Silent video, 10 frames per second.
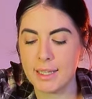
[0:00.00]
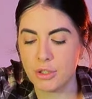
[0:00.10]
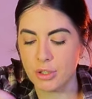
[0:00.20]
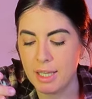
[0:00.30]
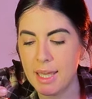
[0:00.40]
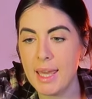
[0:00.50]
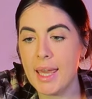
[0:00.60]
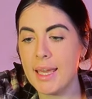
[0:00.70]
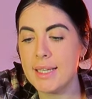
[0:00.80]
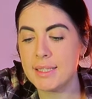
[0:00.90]
like your
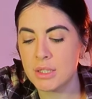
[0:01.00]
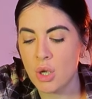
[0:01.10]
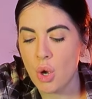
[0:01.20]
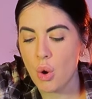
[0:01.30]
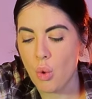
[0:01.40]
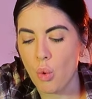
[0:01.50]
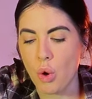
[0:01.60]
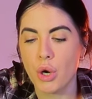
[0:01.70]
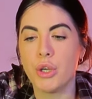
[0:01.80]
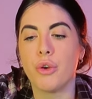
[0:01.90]
keys
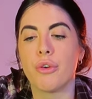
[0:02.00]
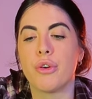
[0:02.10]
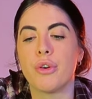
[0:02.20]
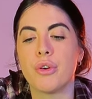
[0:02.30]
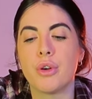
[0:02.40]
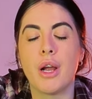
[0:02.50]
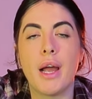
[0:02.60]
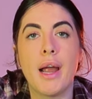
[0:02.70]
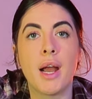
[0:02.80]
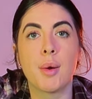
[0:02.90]
or your
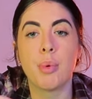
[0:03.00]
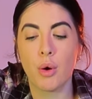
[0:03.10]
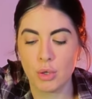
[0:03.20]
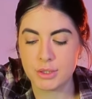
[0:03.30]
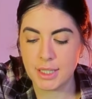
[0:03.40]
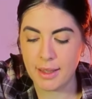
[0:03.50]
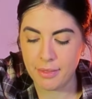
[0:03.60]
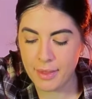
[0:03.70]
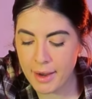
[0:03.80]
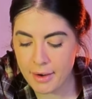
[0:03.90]
AirPods
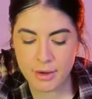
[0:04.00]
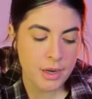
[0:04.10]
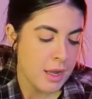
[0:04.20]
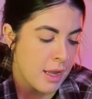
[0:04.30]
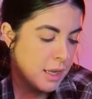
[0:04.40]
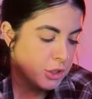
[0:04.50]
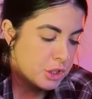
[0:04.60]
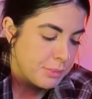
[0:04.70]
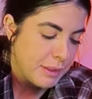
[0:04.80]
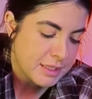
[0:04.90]
in there.
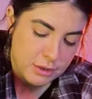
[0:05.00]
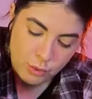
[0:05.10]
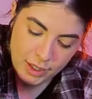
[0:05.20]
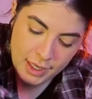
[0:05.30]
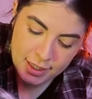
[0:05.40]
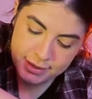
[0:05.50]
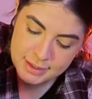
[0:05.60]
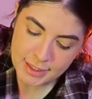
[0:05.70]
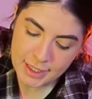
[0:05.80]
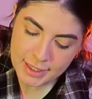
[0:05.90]
Just makes it quite
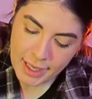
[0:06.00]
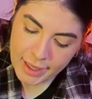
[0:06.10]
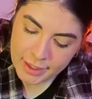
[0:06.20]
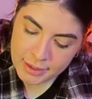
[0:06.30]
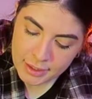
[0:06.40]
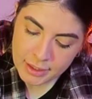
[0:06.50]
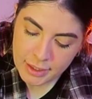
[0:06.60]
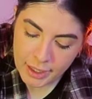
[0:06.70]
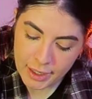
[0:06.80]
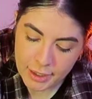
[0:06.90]
handy again
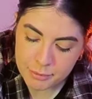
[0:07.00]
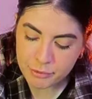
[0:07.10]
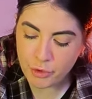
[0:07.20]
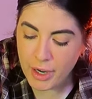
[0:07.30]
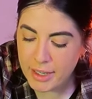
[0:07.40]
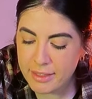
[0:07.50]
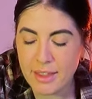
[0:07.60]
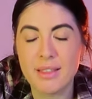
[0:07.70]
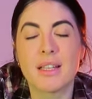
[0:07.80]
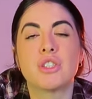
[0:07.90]
um, for
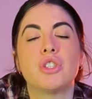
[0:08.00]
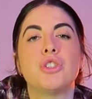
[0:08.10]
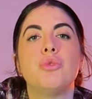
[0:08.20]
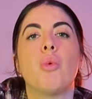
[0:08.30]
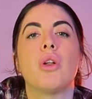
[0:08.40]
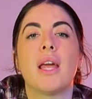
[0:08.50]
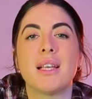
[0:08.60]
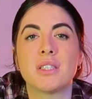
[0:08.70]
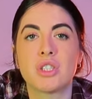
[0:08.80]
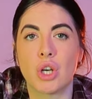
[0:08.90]
anything that just you want
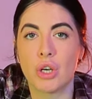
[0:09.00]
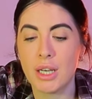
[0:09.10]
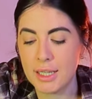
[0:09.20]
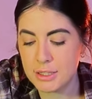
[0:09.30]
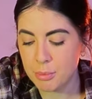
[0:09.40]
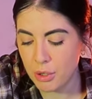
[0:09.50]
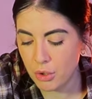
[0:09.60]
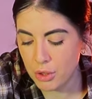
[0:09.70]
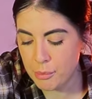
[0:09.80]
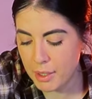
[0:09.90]
externally to put
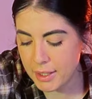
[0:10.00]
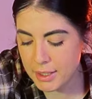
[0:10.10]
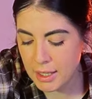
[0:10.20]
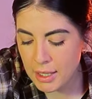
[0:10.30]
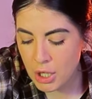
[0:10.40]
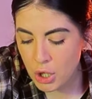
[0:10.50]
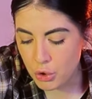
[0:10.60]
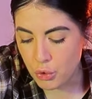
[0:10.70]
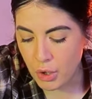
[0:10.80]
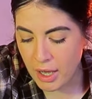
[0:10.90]
on the bike
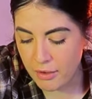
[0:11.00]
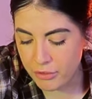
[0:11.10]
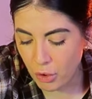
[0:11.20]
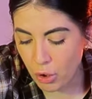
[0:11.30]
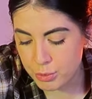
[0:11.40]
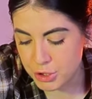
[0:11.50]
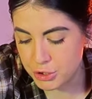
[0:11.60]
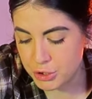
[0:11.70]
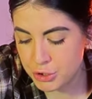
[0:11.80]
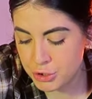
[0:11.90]
you have the
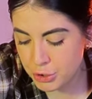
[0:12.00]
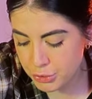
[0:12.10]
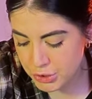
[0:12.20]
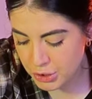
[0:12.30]
option to do